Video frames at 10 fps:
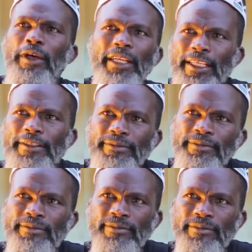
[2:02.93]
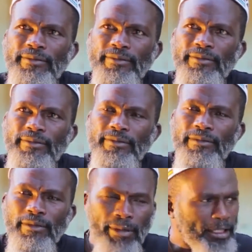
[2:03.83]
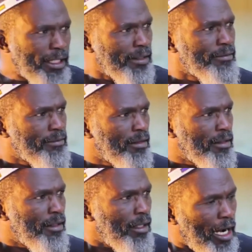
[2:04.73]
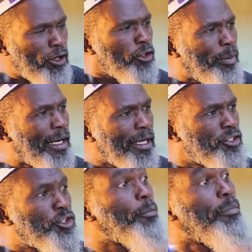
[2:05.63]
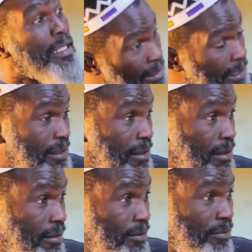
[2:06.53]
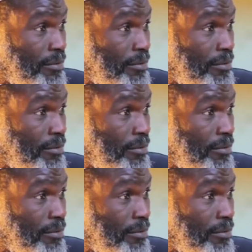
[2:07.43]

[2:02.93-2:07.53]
your family? Number 3, how do you package your business?